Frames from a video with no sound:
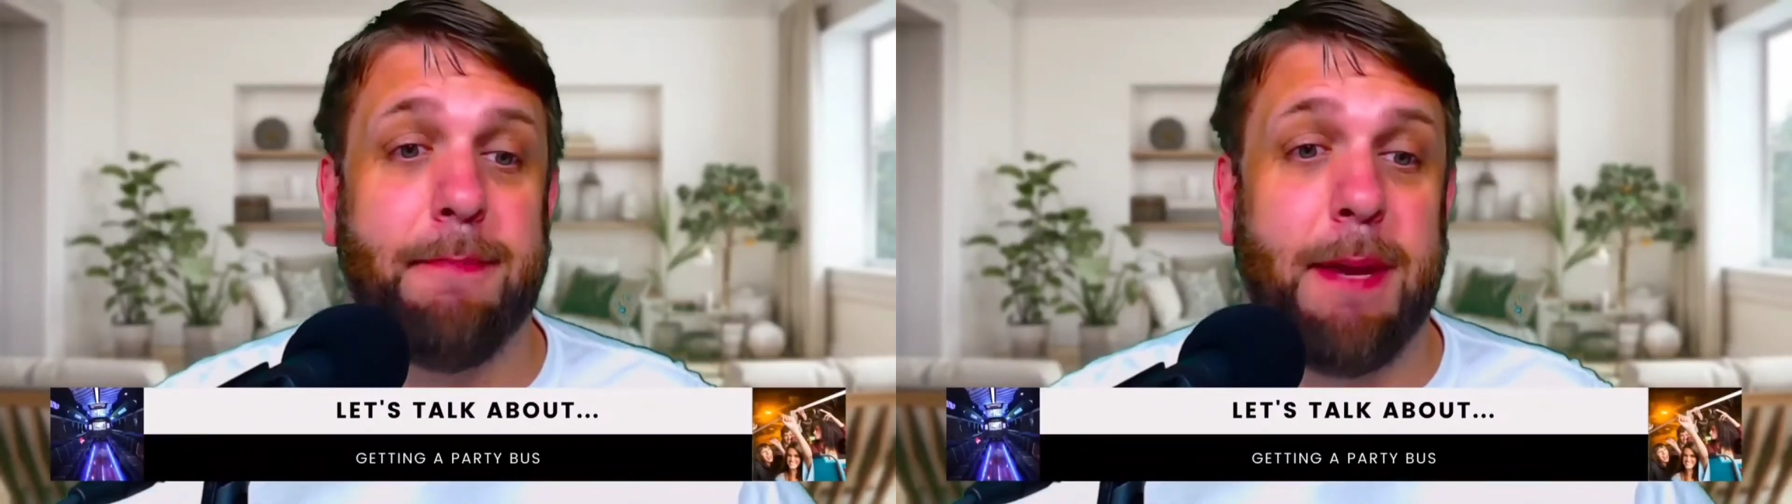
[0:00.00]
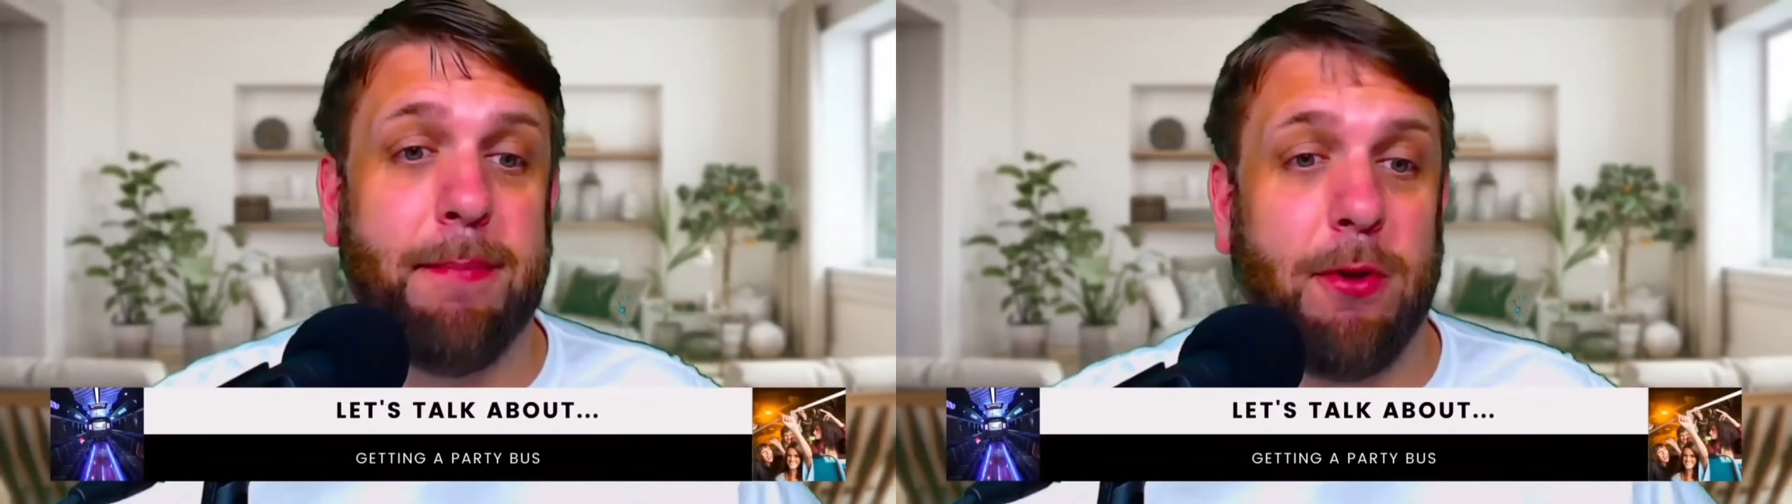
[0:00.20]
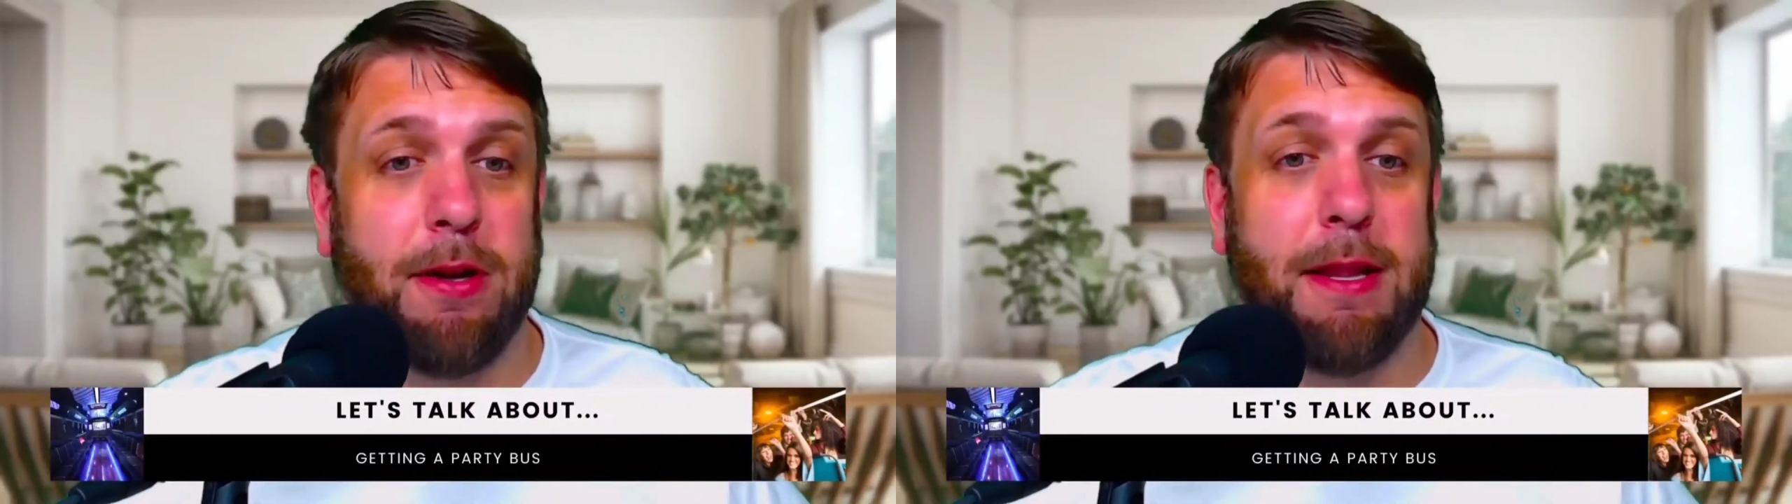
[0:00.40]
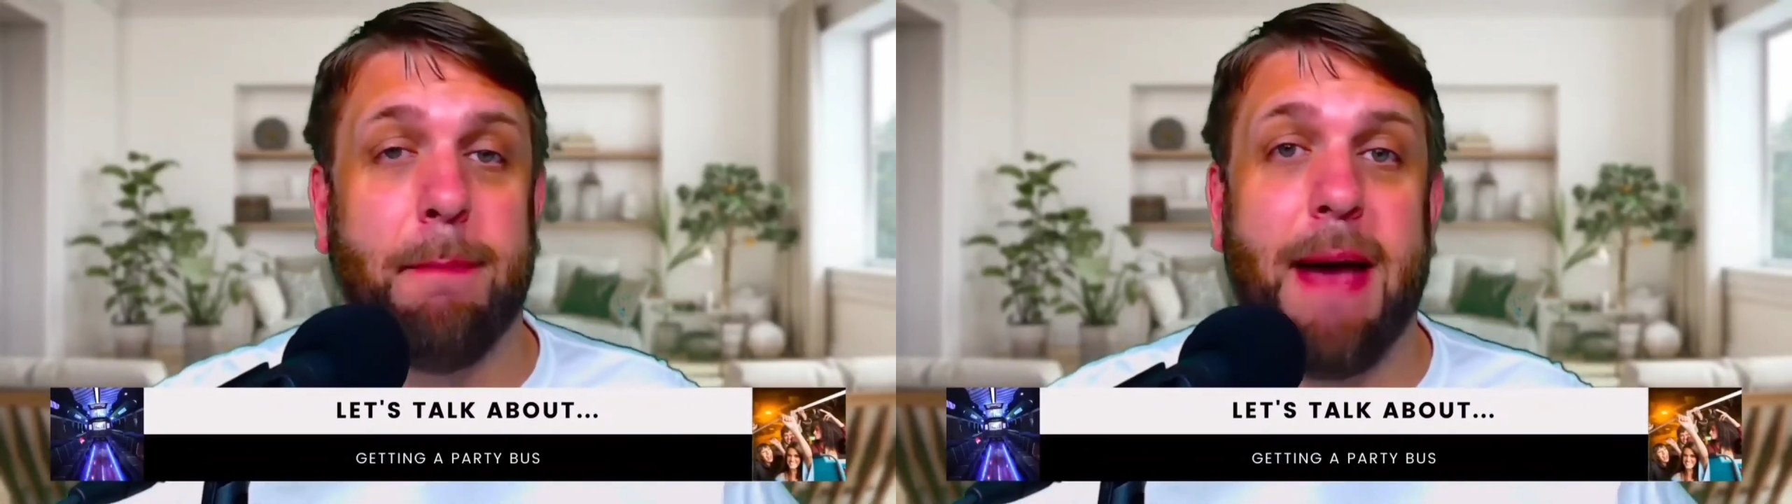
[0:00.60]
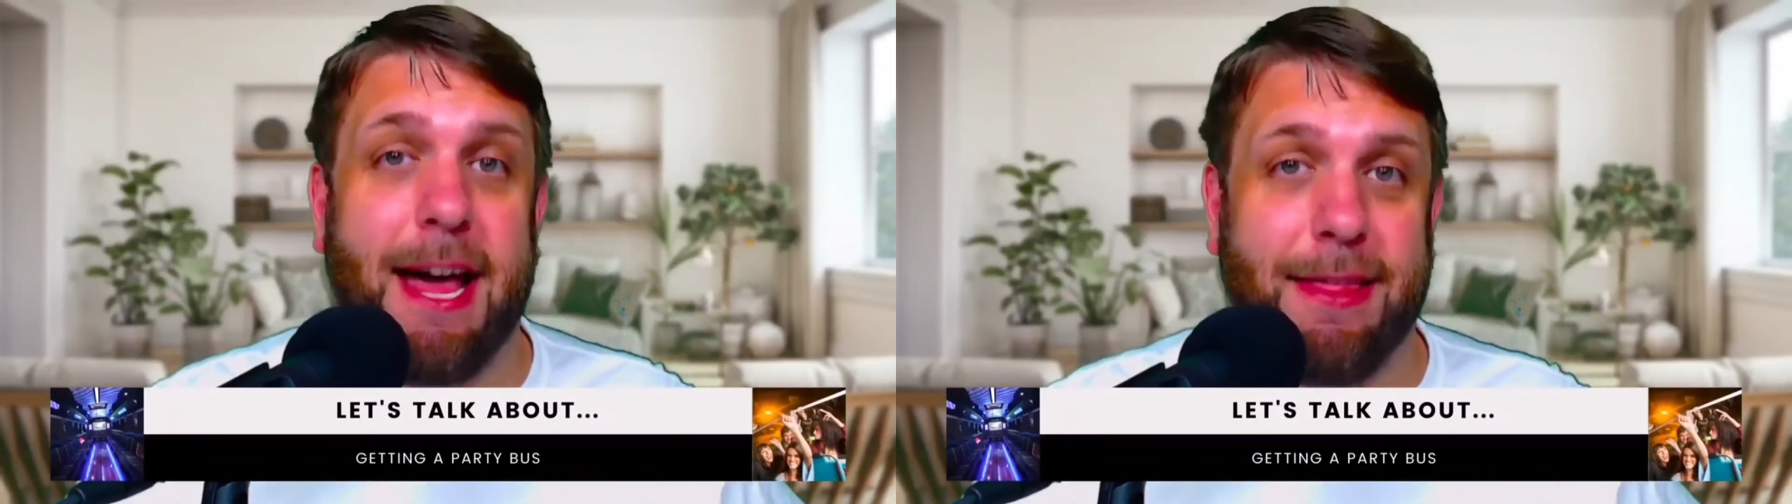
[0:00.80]
people are in the
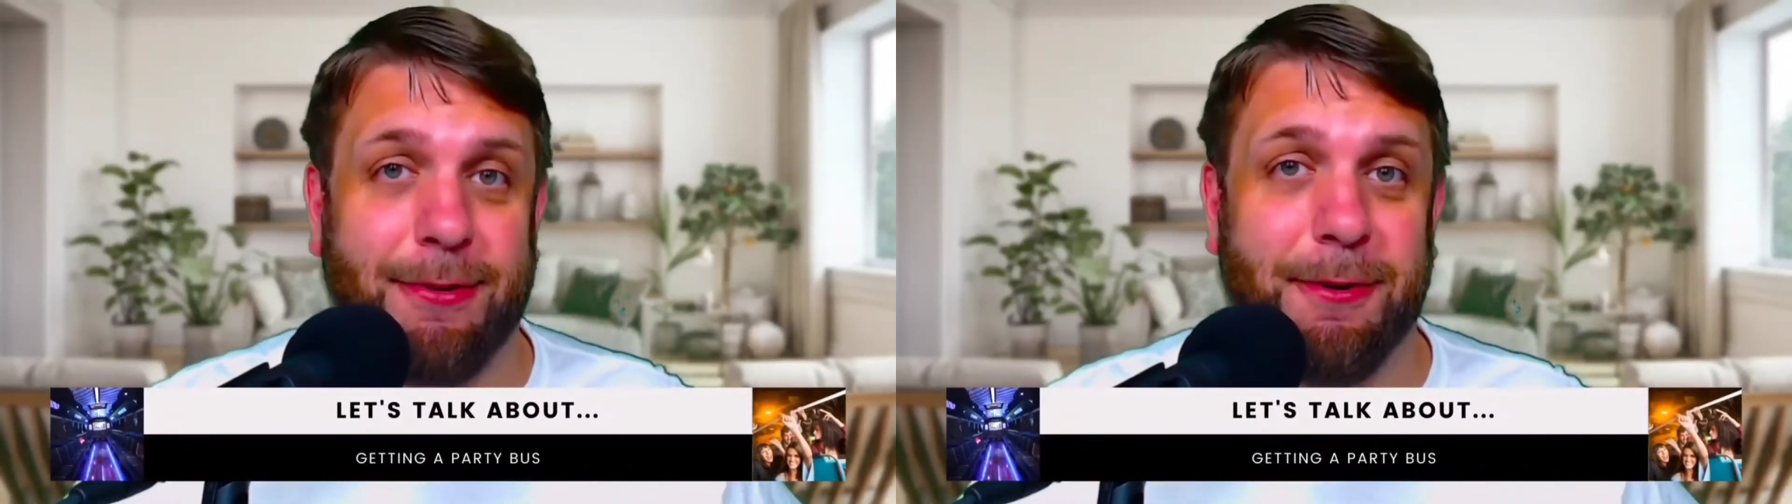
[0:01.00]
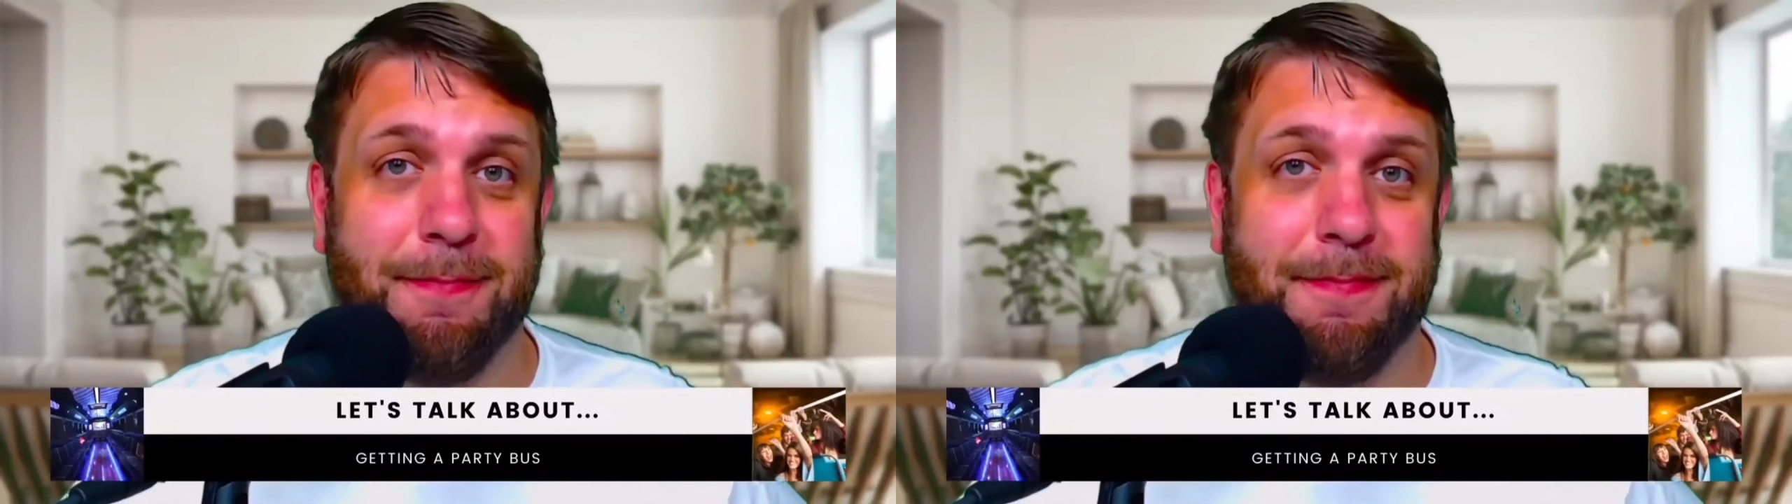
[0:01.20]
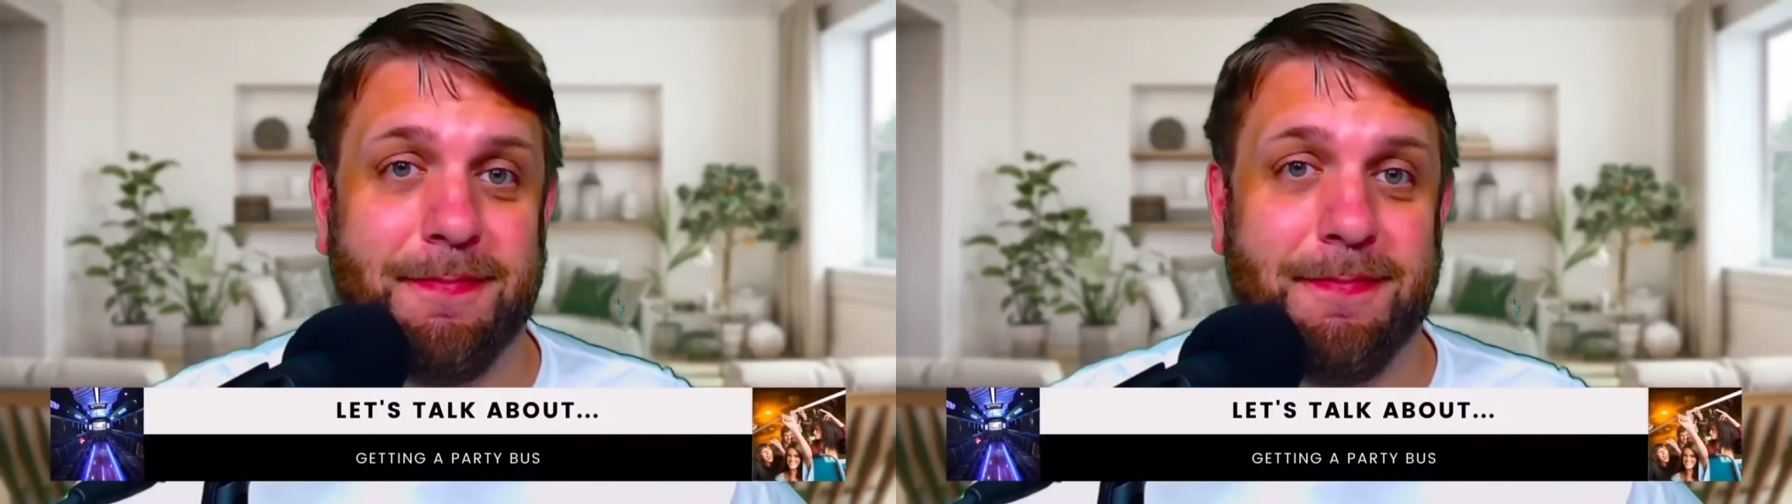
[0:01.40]
bathroom